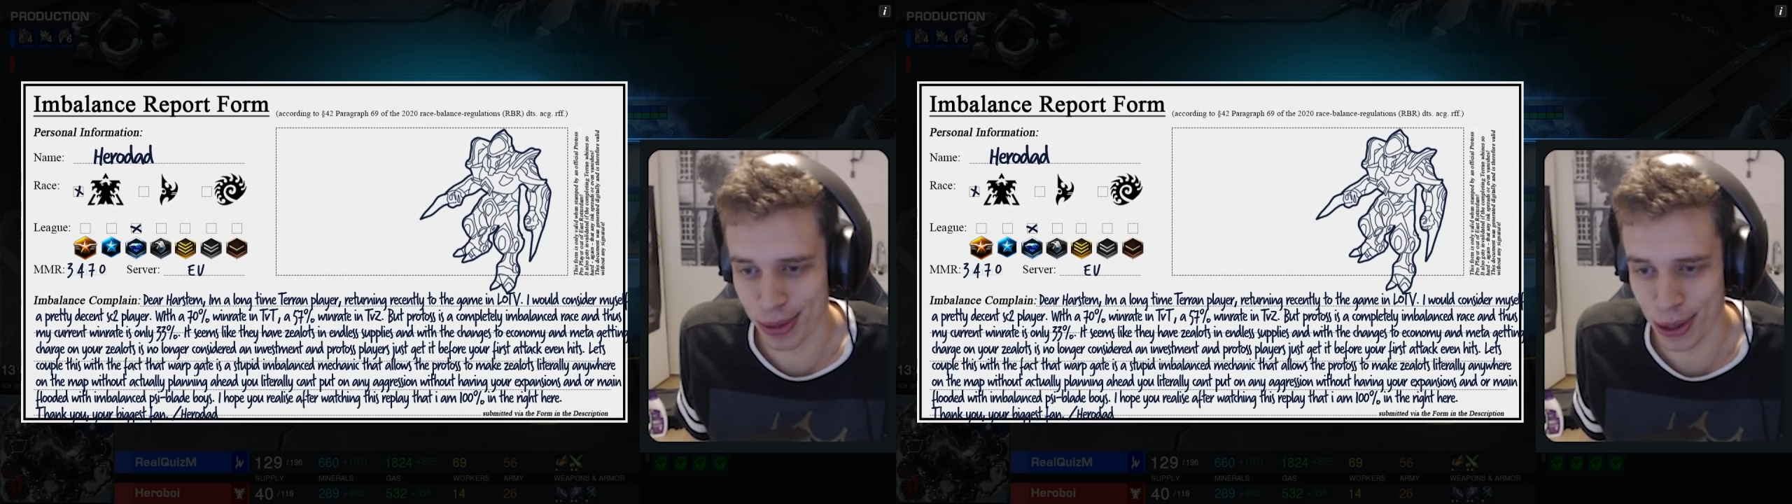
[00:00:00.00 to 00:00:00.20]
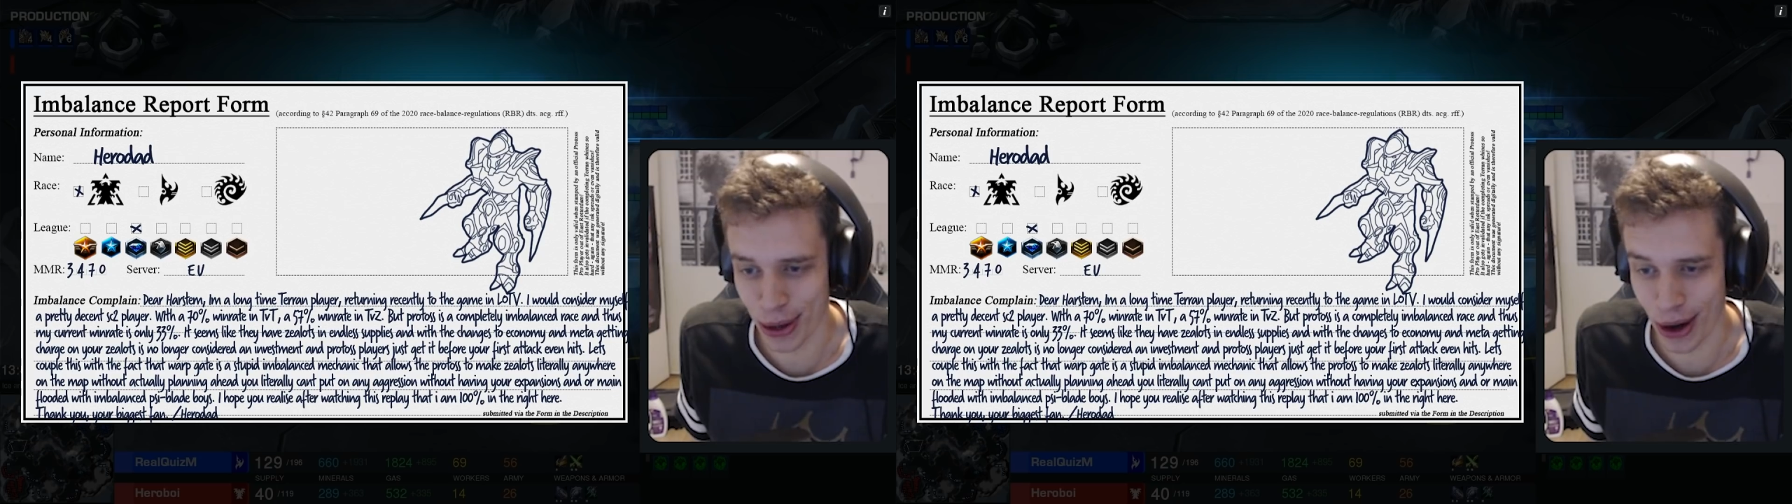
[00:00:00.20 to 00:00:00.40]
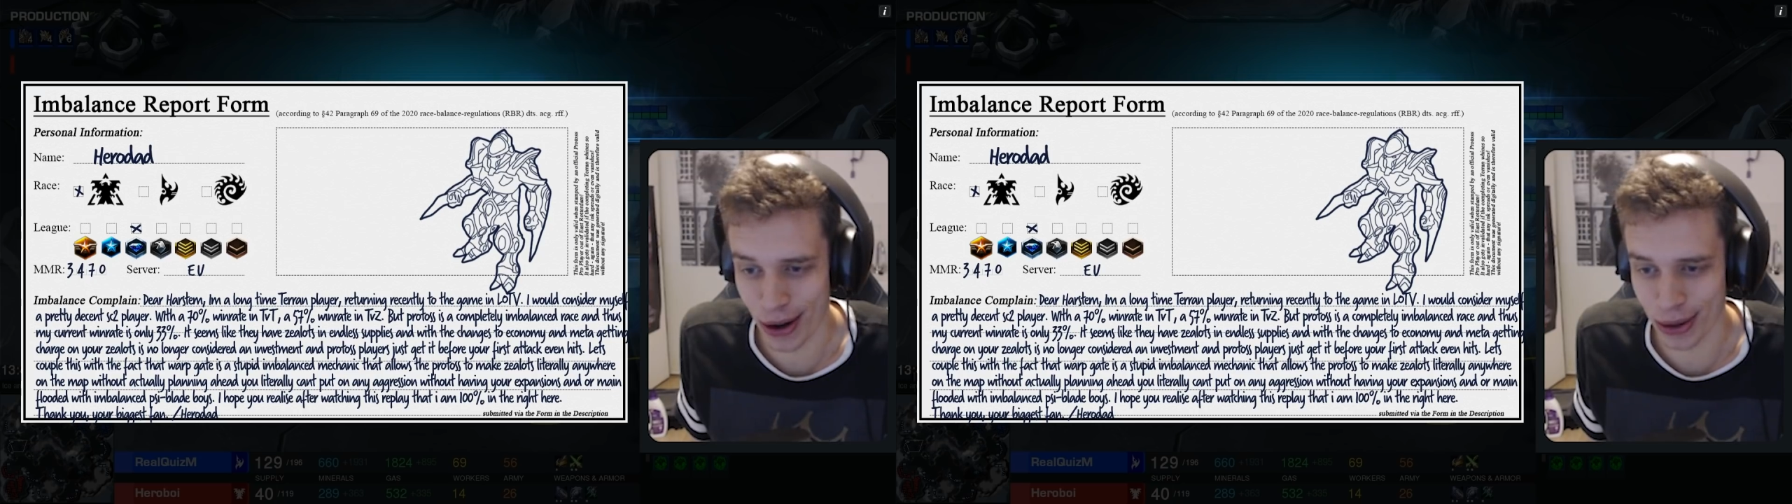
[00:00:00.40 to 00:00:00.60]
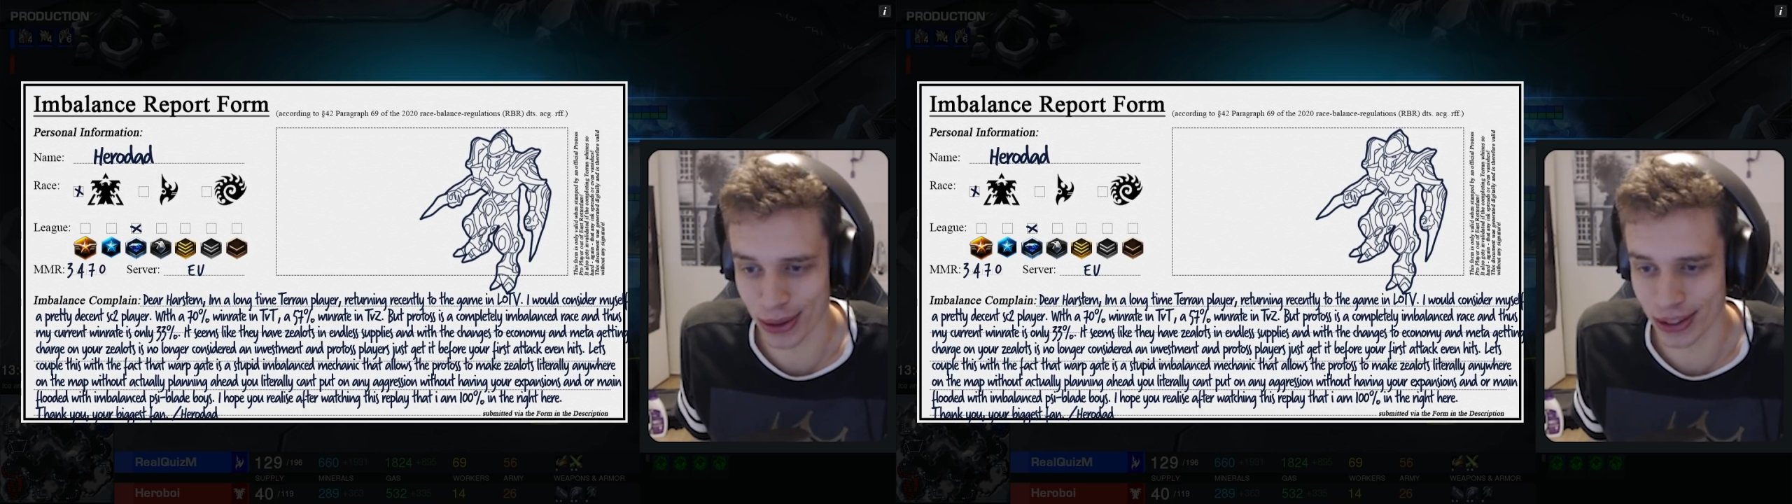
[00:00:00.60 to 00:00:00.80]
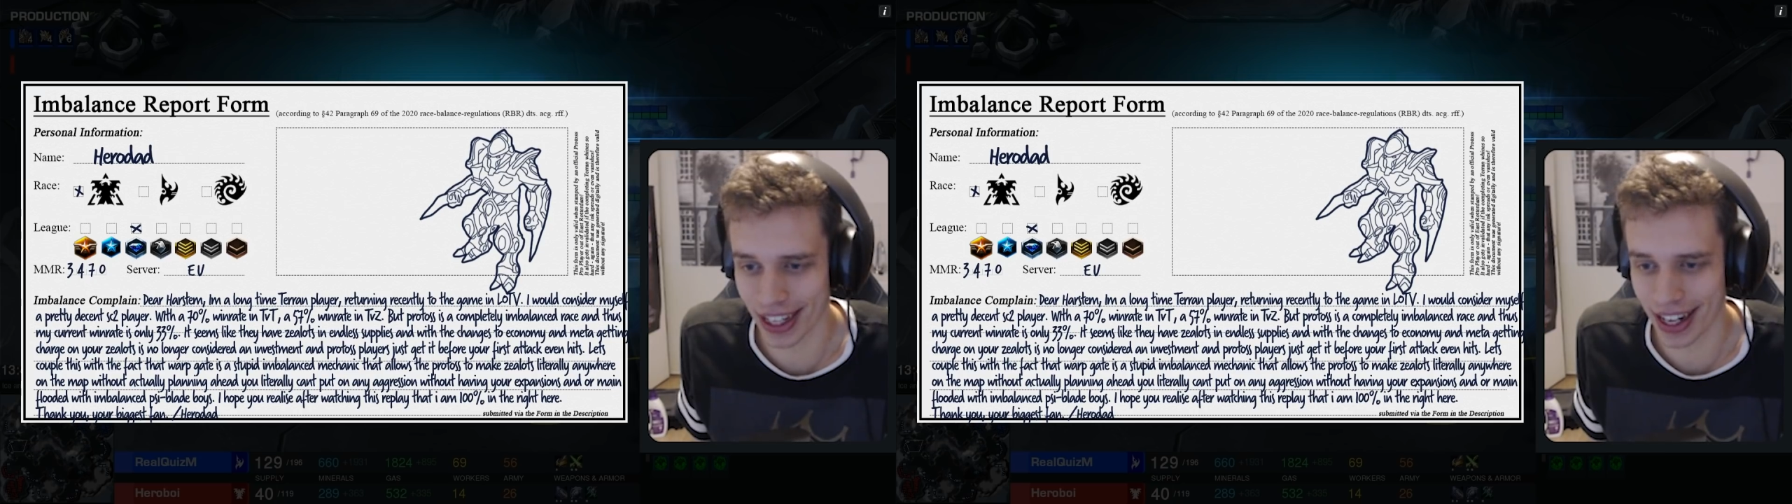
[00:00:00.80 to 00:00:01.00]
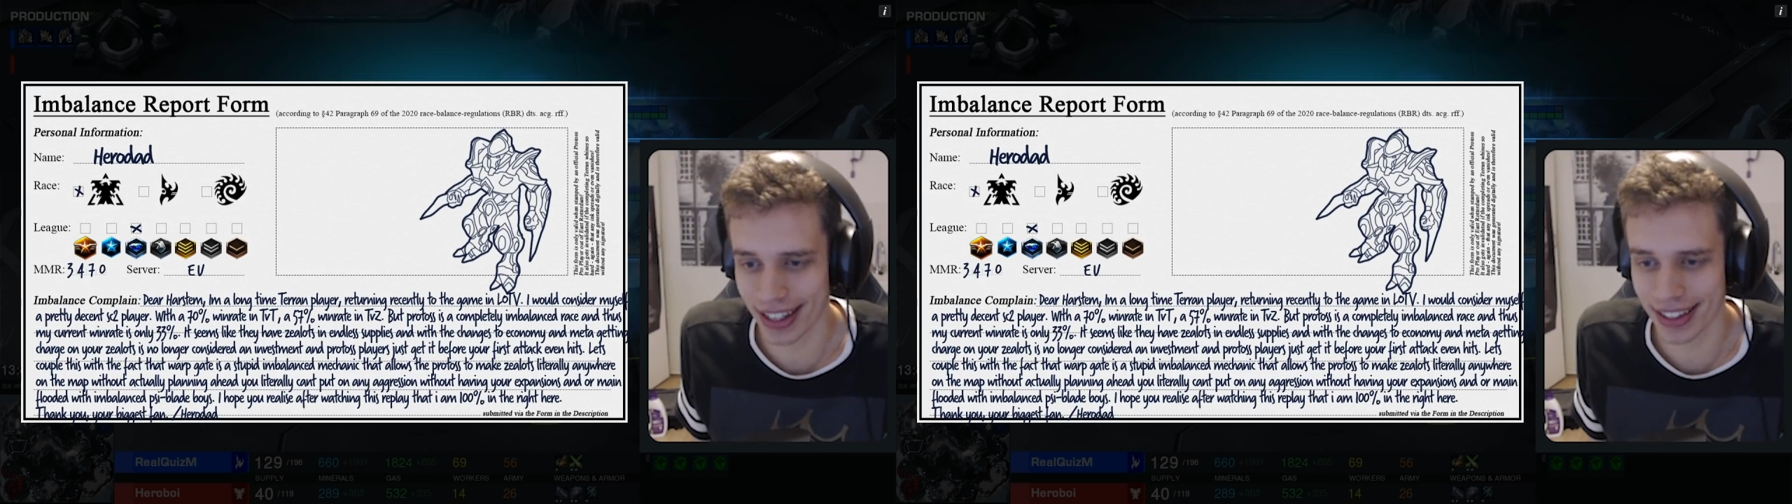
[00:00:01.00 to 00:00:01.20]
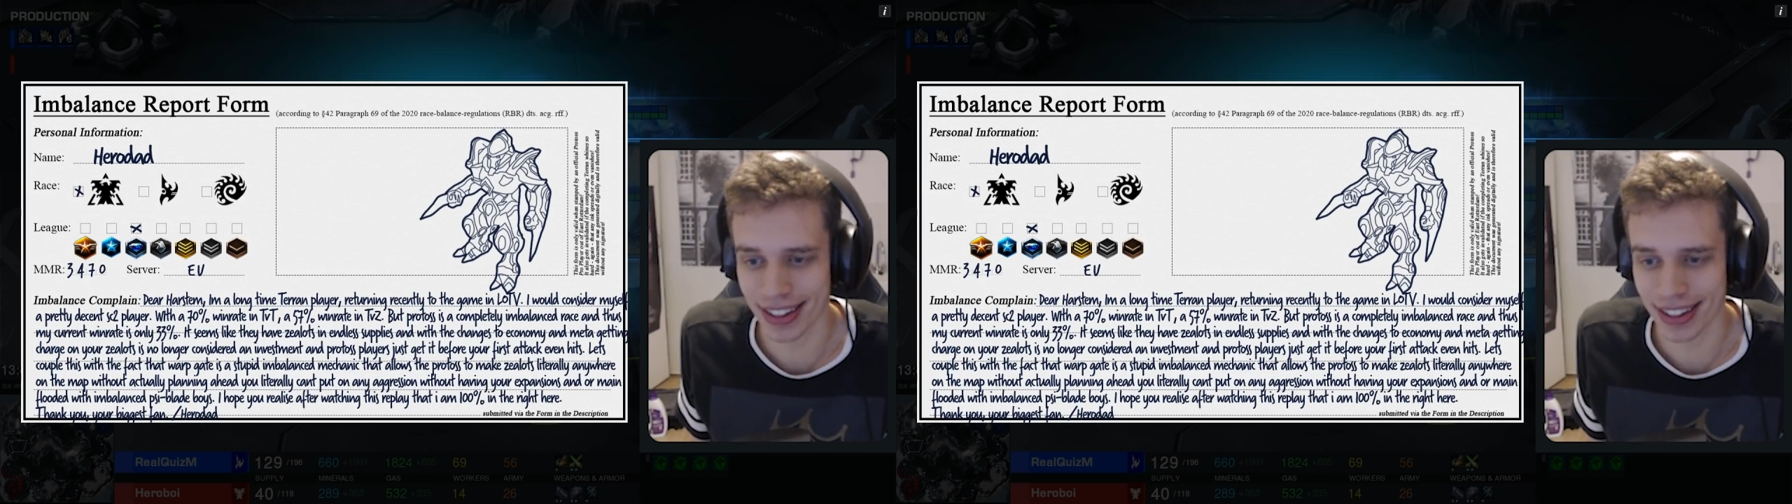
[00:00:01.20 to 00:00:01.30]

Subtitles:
pure Archon Zealot.